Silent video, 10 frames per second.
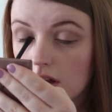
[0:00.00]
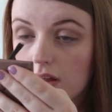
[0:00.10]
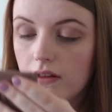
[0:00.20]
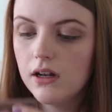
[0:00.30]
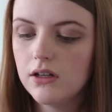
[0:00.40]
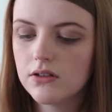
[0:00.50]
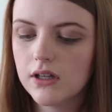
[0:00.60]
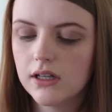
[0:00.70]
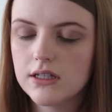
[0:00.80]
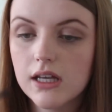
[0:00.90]
And then I just
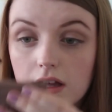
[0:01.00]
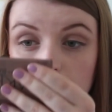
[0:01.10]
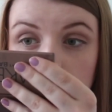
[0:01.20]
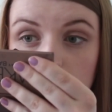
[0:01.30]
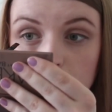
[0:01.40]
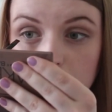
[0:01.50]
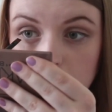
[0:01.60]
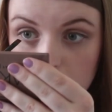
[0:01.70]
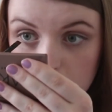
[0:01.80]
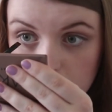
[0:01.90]
like to take a little bit
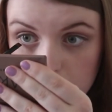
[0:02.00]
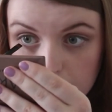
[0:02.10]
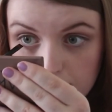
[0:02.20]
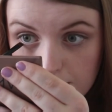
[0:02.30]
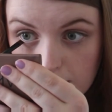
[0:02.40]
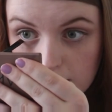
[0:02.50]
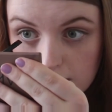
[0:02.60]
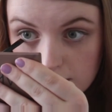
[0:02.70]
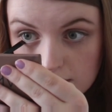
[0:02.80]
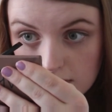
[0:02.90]
down at the
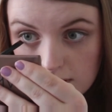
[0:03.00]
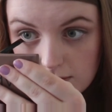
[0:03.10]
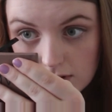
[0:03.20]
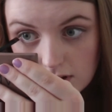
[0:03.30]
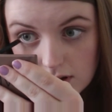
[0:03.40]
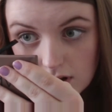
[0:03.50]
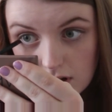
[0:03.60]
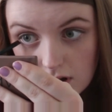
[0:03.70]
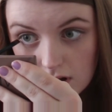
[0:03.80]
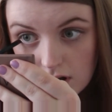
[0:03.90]
bottom. Sometimes
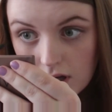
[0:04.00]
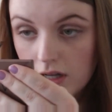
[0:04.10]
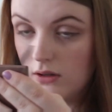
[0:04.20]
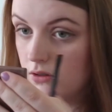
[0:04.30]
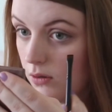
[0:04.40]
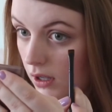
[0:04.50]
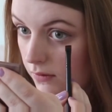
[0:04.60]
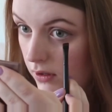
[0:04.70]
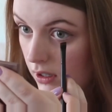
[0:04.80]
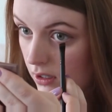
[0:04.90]
I do it too
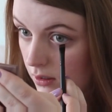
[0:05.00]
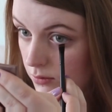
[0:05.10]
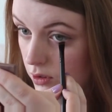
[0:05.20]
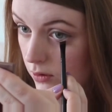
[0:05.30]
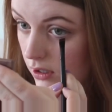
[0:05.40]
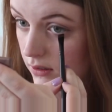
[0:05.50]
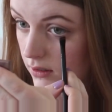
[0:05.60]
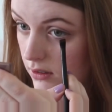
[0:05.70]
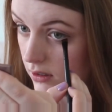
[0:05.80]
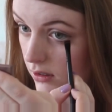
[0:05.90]
heavy and I'm too
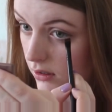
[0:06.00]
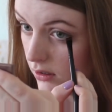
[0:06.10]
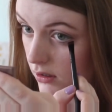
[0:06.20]
lazy to